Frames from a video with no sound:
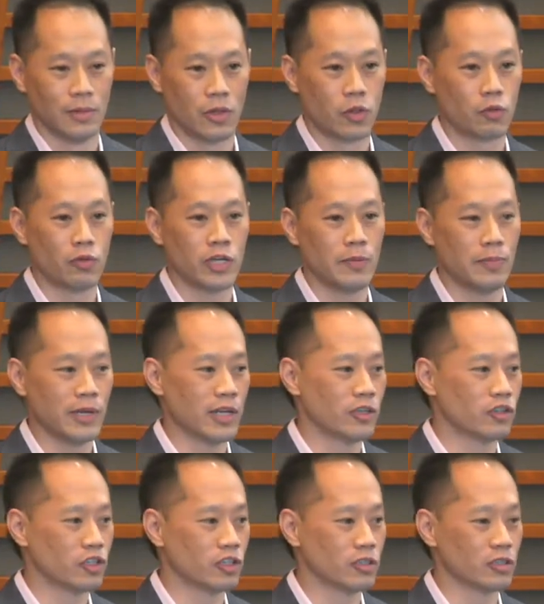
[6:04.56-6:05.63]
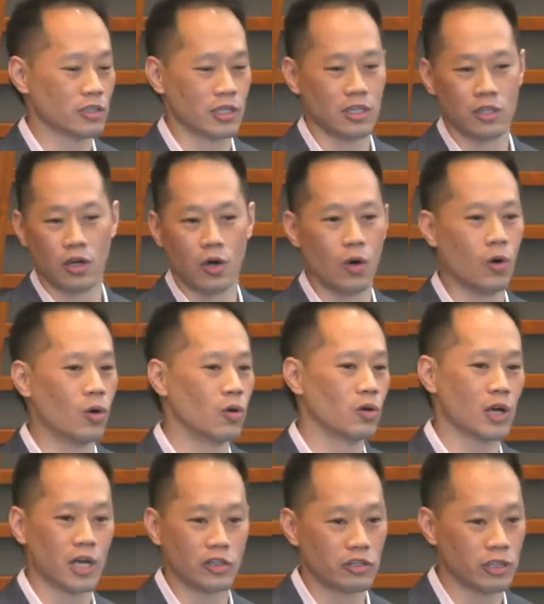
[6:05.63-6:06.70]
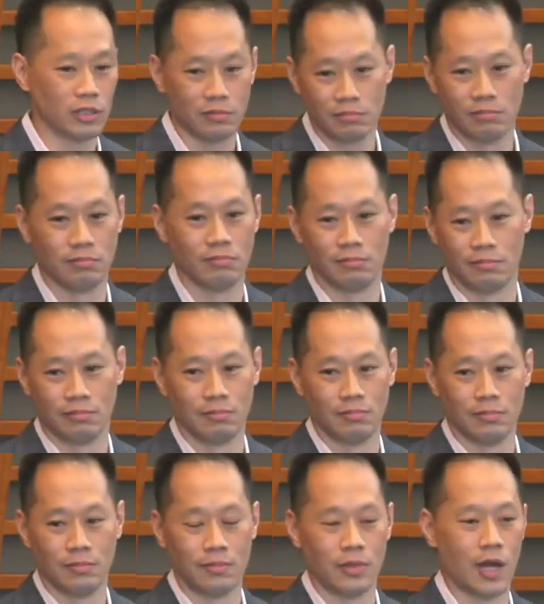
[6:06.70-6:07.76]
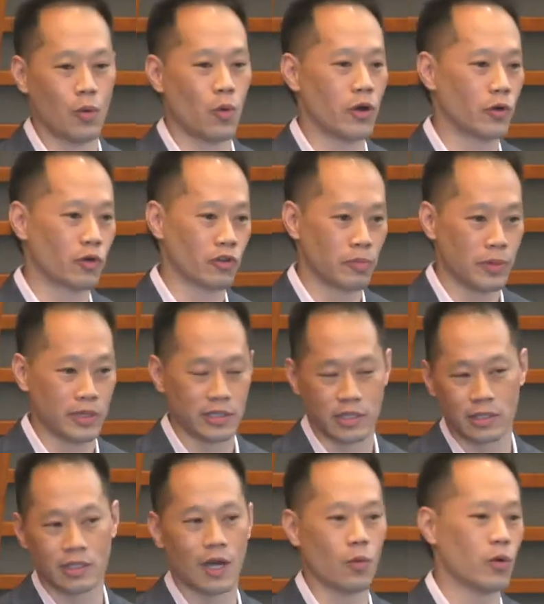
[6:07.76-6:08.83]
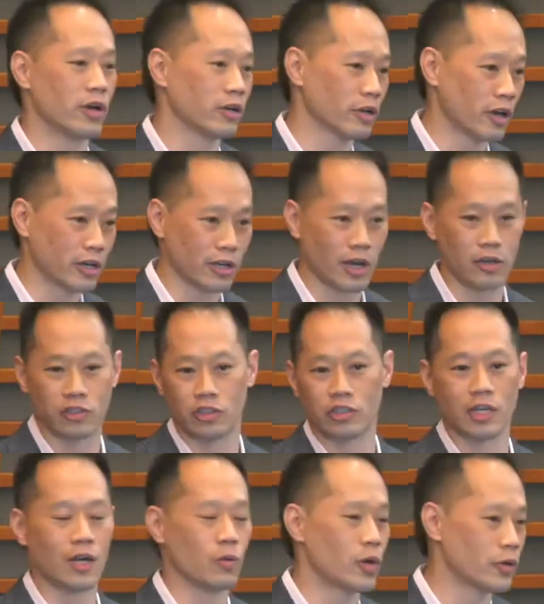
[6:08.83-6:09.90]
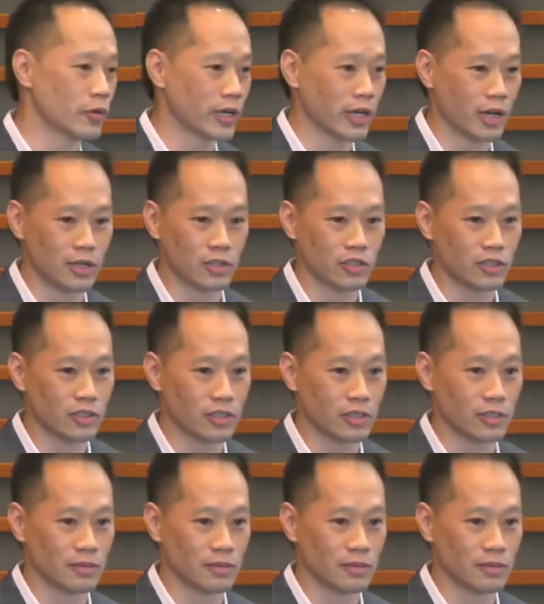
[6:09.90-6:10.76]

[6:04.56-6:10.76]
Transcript: 3 pediatricians in the whole country. Not one orthopedicist, not one cardiologist, not one radiologist.